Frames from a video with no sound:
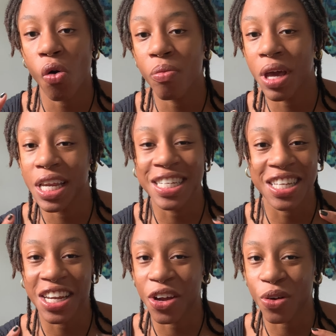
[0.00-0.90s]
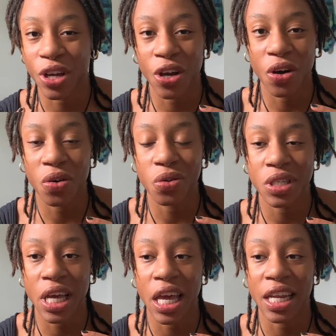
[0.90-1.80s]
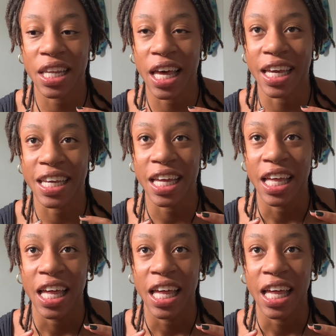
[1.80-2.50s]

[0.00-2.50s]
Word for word: many scenarios and like